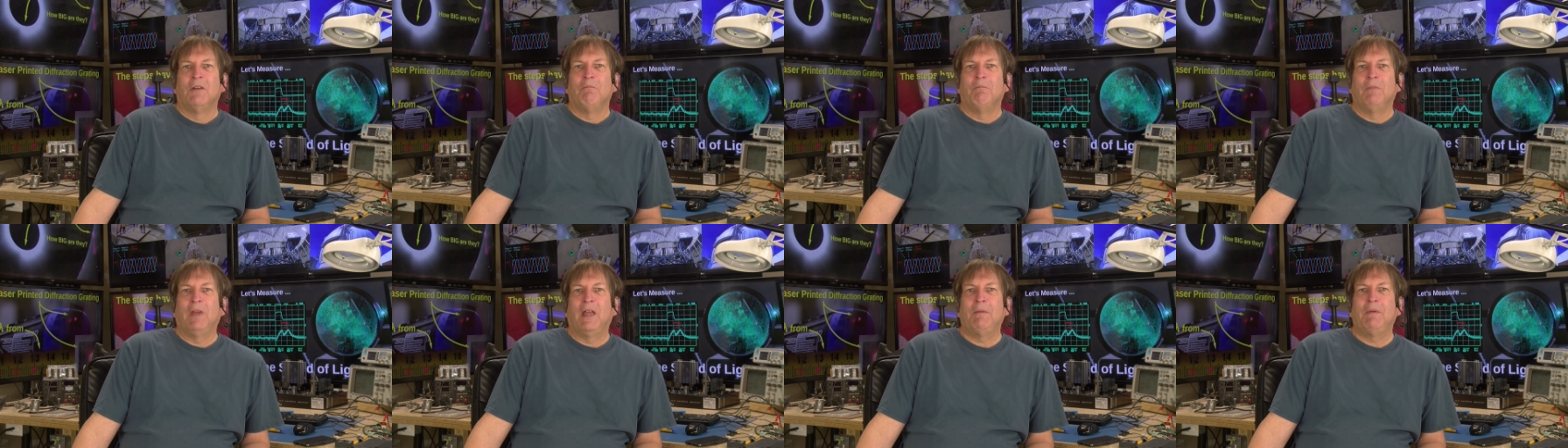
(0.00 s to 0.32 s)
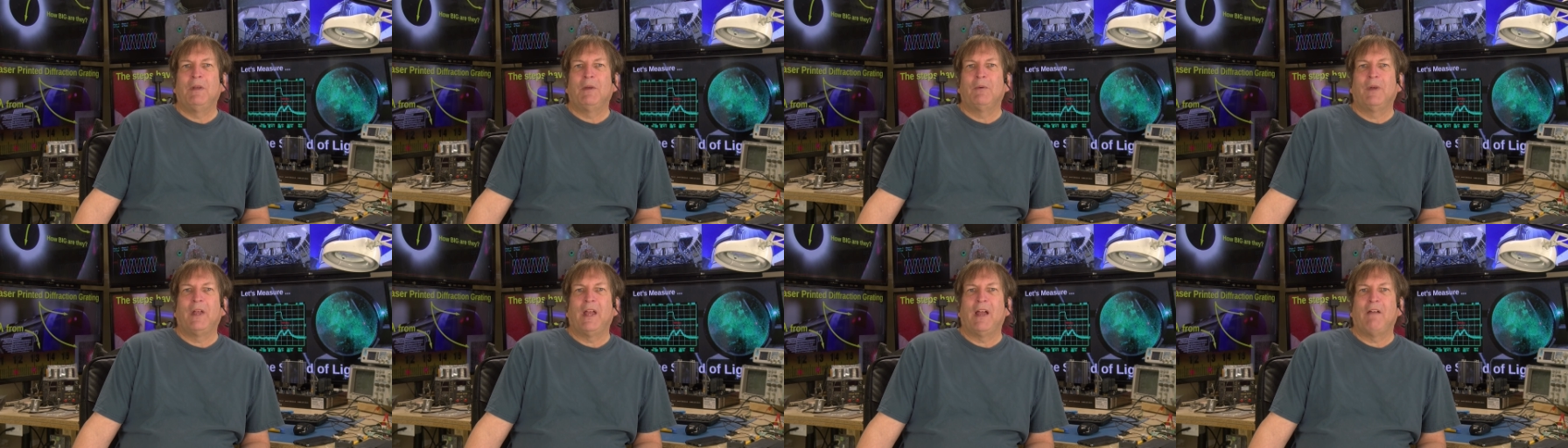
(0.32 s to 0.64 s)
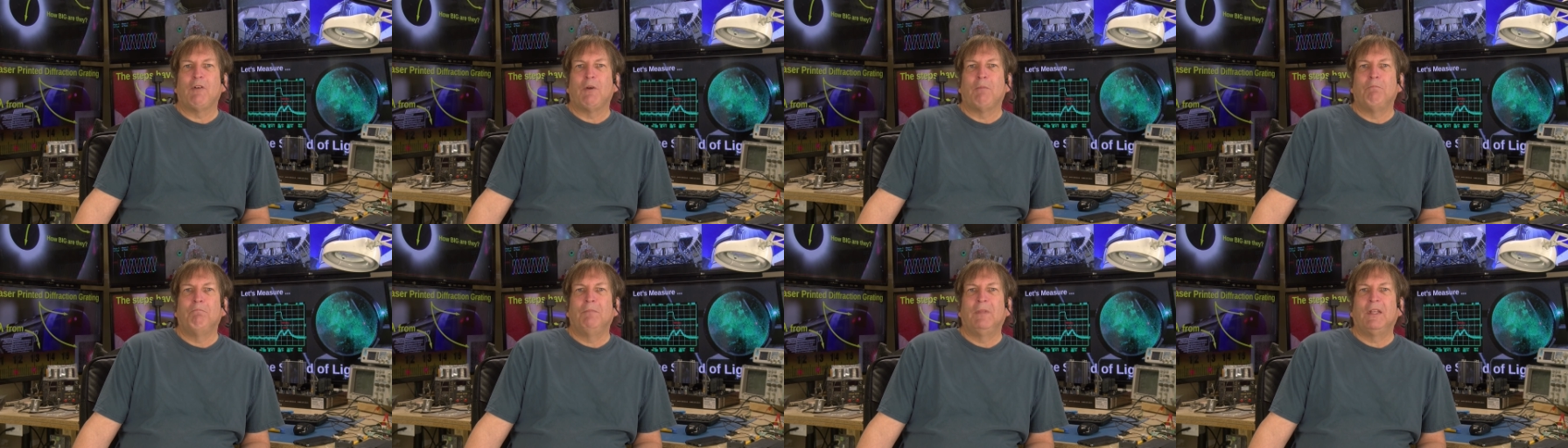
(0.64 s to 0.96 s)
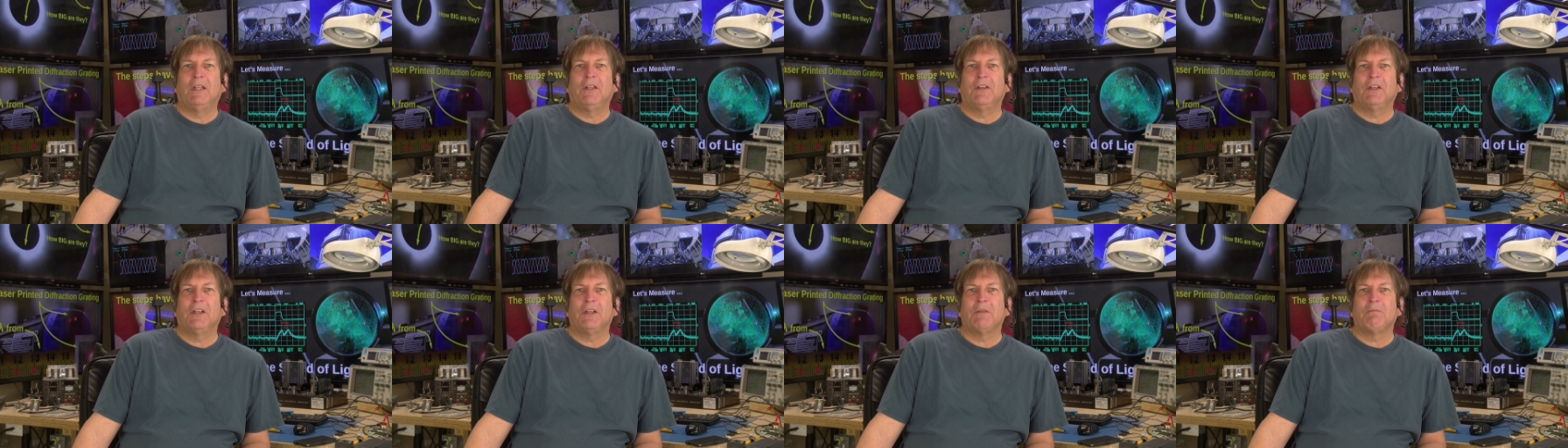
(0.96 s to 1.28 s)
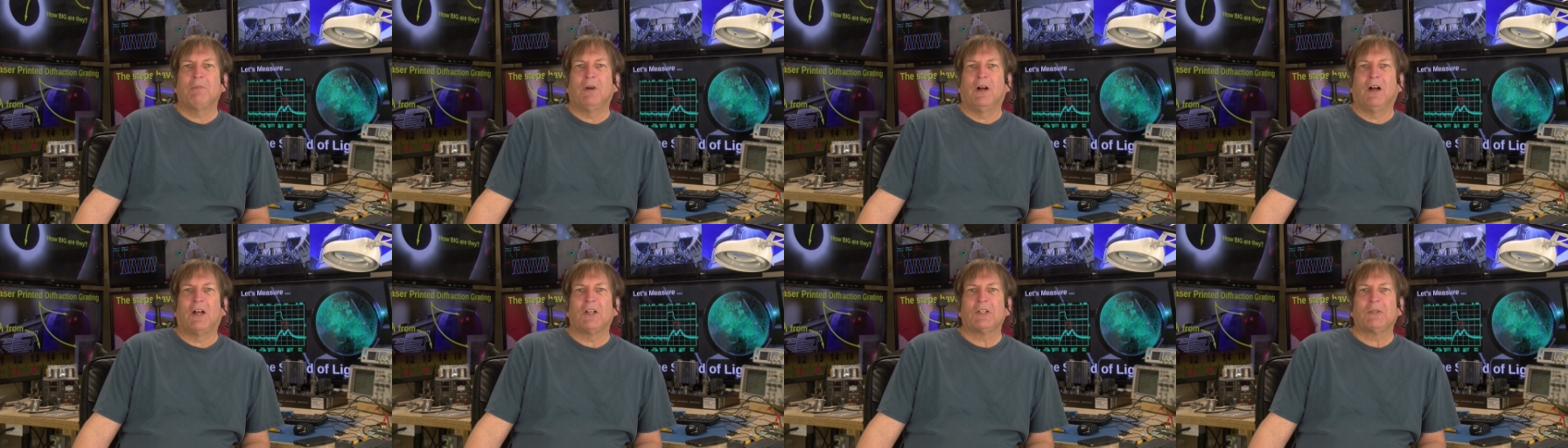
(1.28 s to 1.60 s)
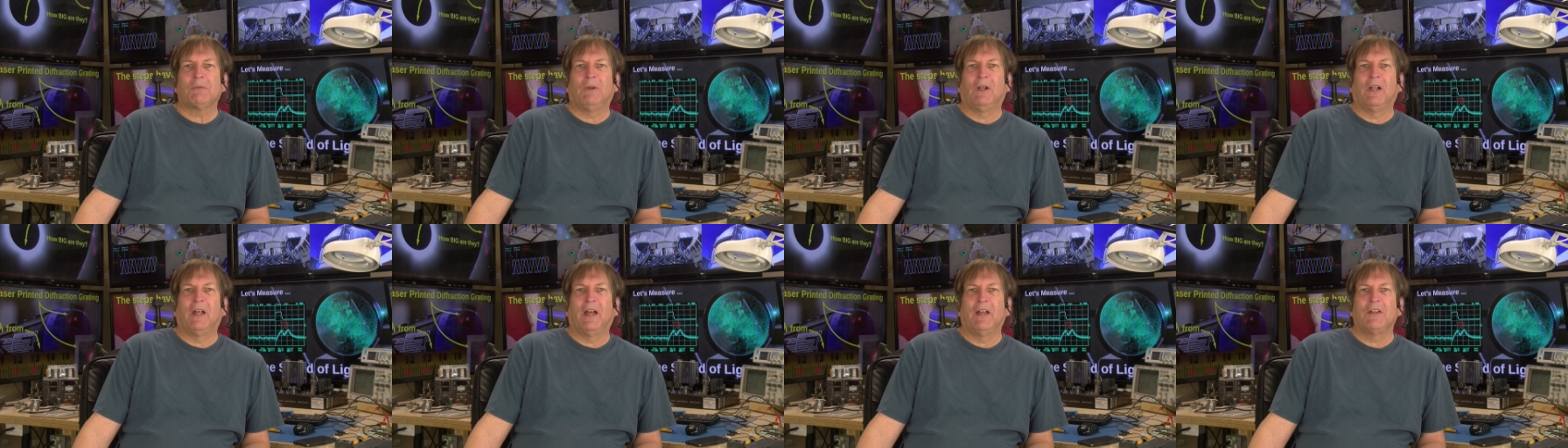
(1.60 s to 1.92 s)
Maybe we have 1,000,000
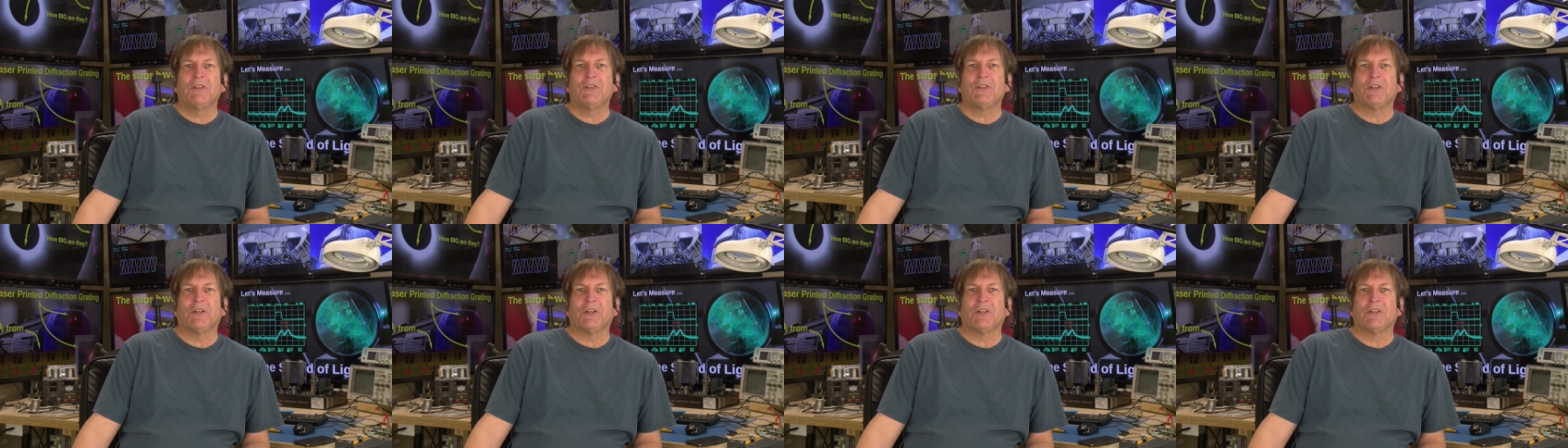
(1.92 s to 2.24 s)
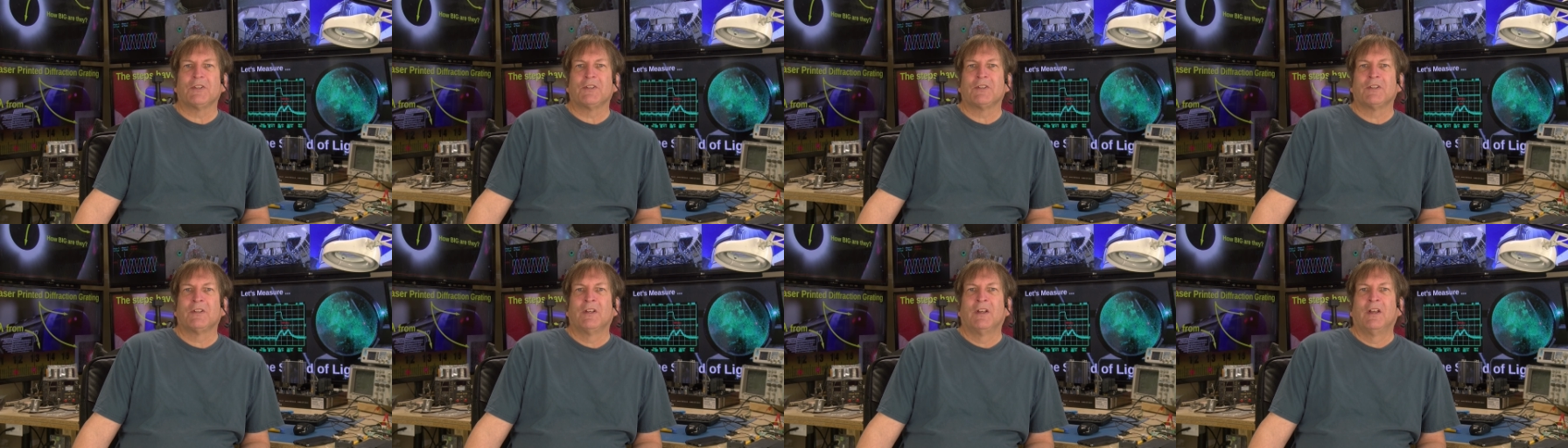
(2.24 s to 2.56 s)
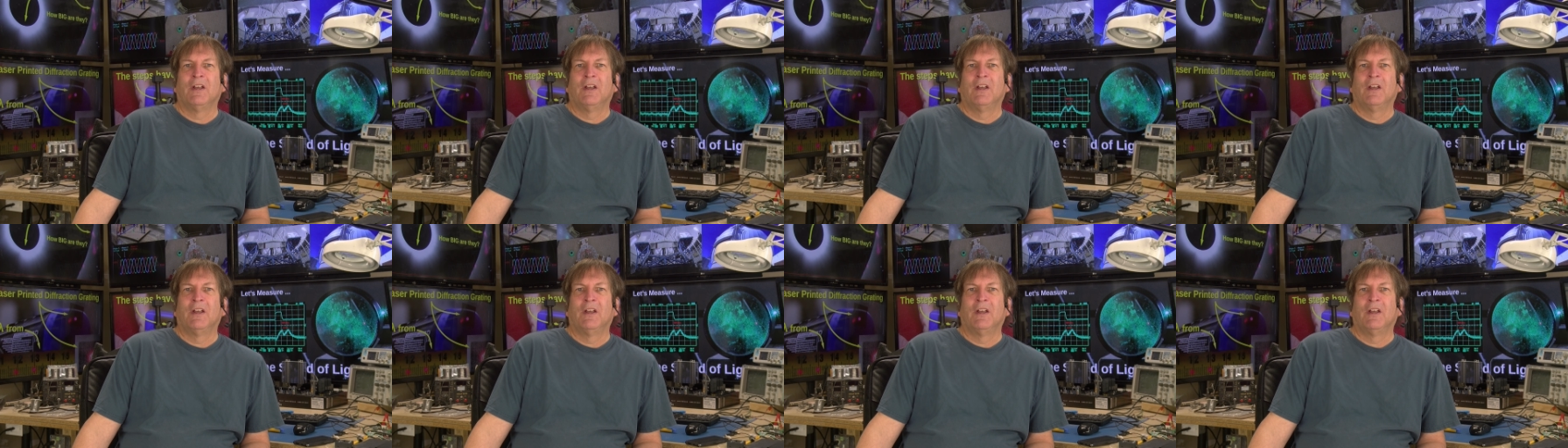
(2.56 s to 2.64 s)
possible answers.